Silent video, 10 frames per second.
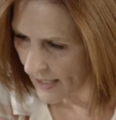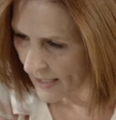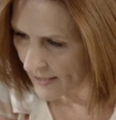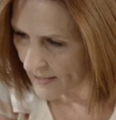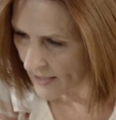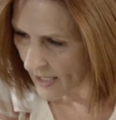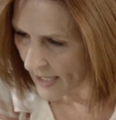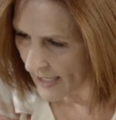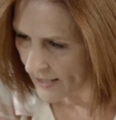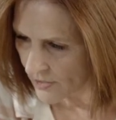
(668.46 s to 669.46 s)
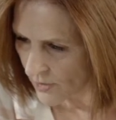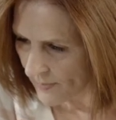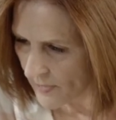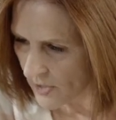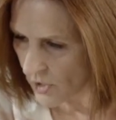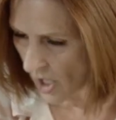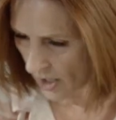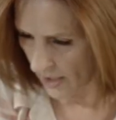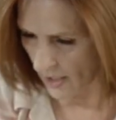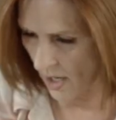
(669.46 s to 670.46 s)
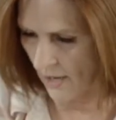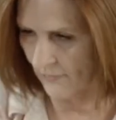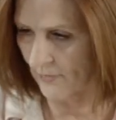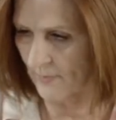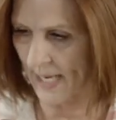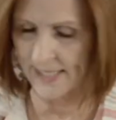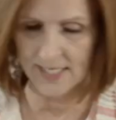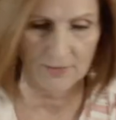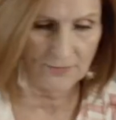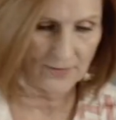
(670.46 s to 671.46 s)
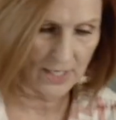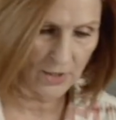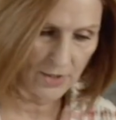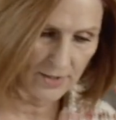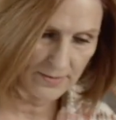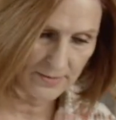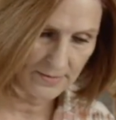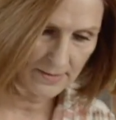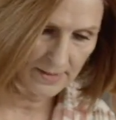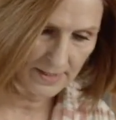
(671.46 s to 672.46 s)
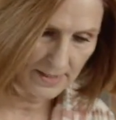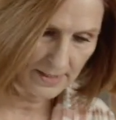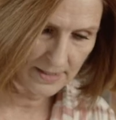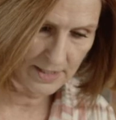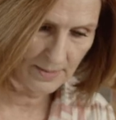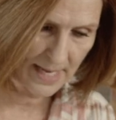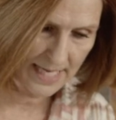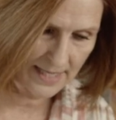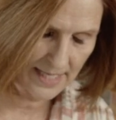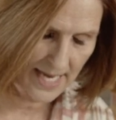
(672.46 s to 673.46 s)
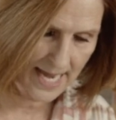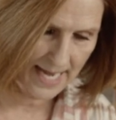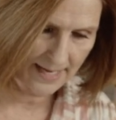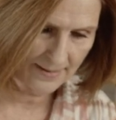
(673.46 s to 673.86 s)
And I drip the chocolate off of my little finger to make the A.